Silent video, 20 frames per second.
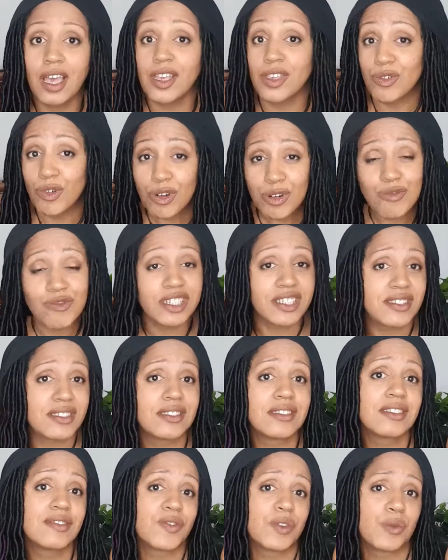Your
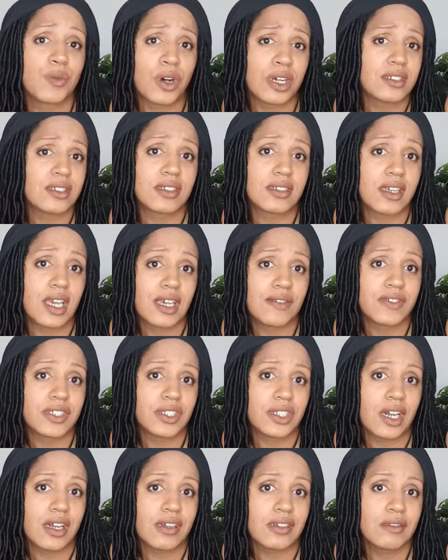reasons for wanting to have a
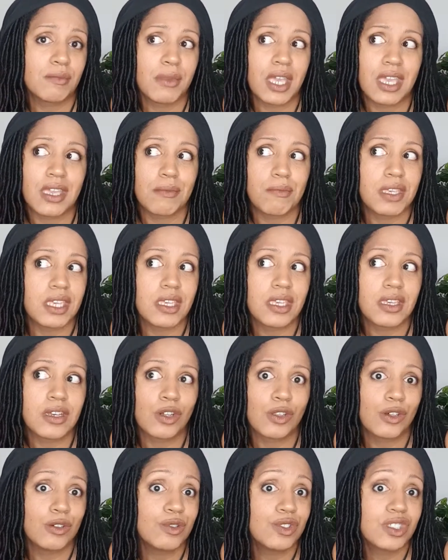child may be
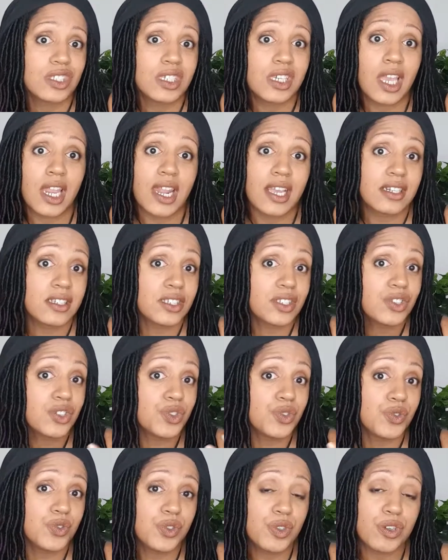closely connected
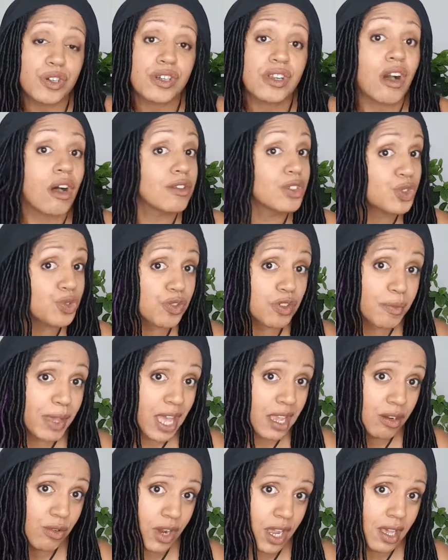to your cultural
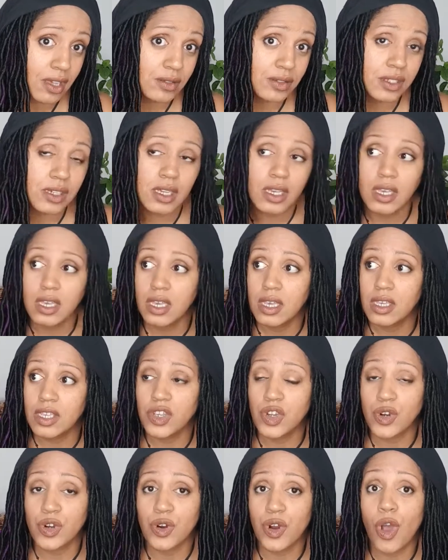background,
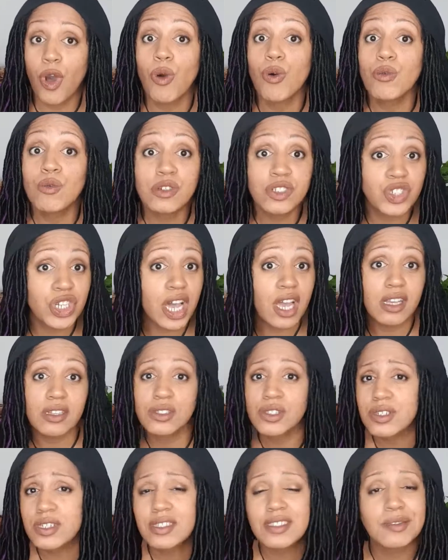your own
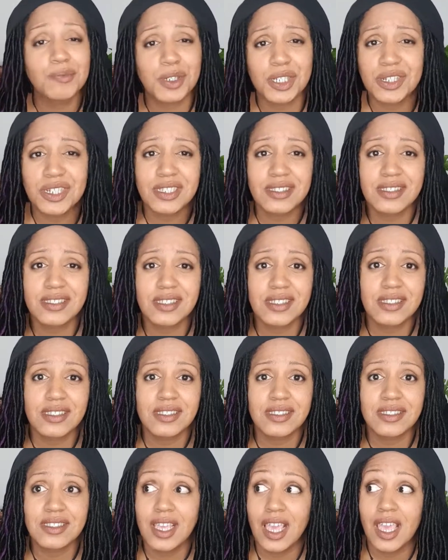childhood experiences.